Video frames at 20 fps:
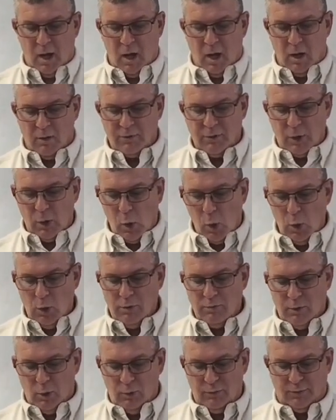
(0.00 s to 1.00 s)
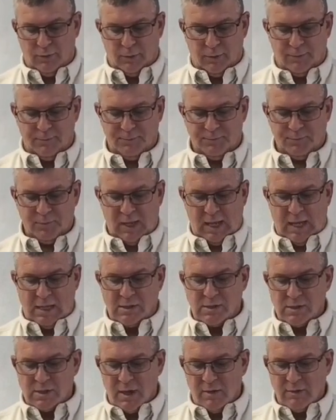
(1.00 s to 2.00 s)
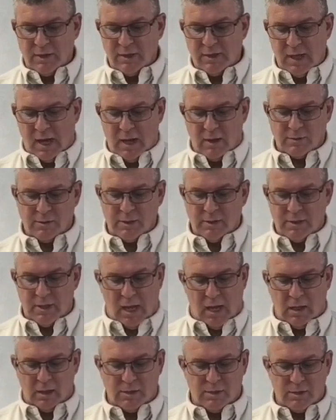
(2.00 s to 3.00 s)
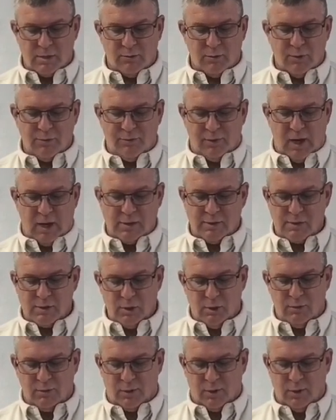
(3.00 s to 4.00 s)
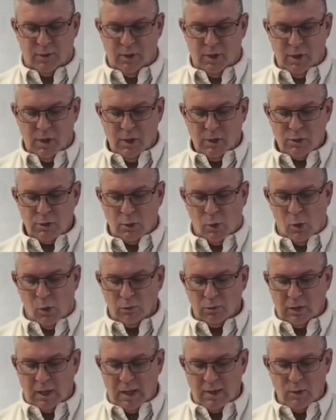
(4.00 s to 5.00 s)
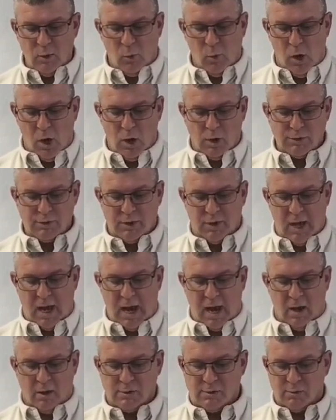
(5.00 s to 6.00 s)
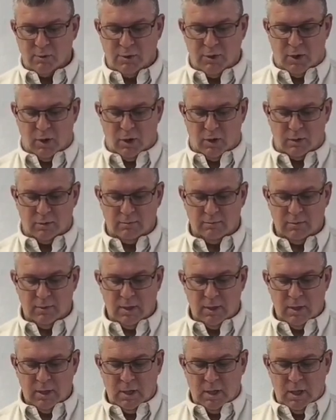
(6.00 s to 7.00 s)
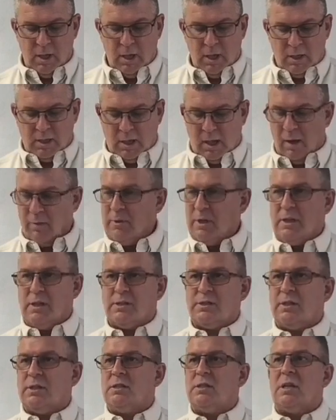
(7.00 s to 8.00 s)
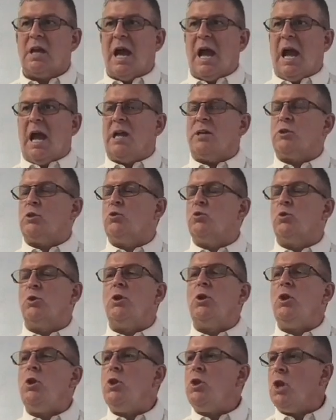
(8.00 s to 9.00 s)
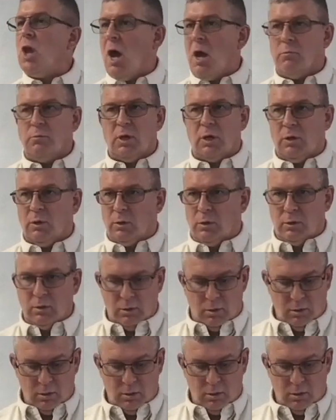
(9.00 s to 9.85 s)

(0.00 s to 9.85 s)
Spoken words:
of the gold of Ophir, and 7,000 talents of refined silver, to overlay the walls of the house withal. Now, I mean, this is astronomical